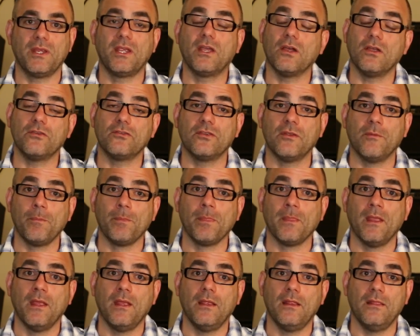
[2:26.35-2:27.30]
Because
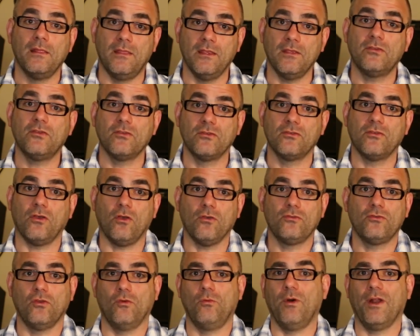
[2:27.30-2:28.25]
this is
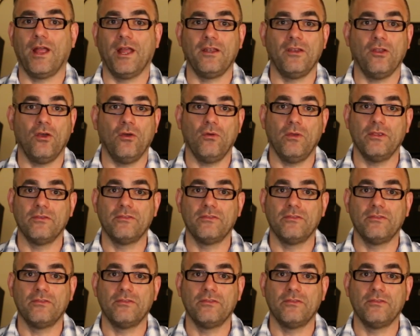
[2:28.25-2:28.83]
also what I know,